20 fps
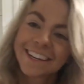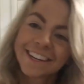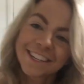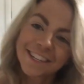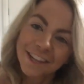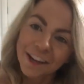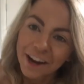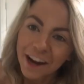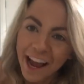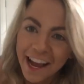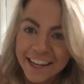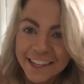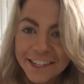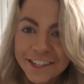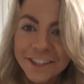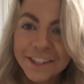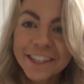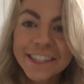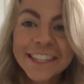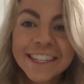So as
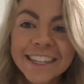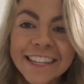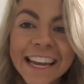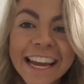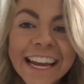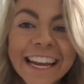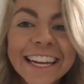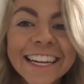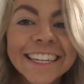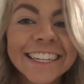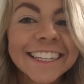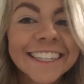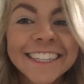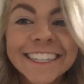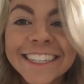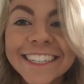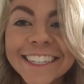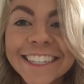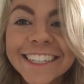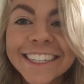you can see,
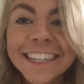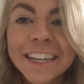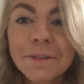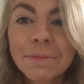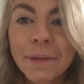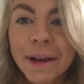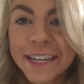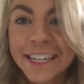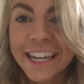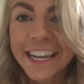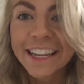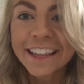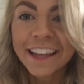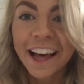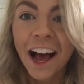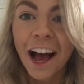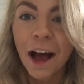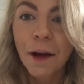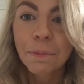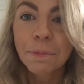my teeth
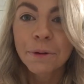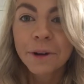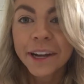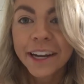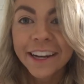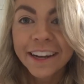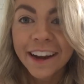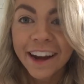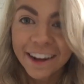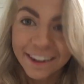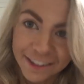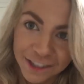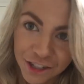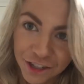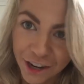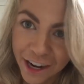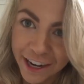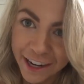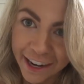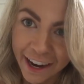are pretty darn
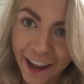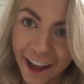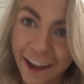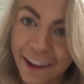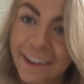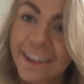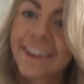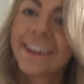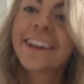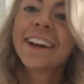straight now,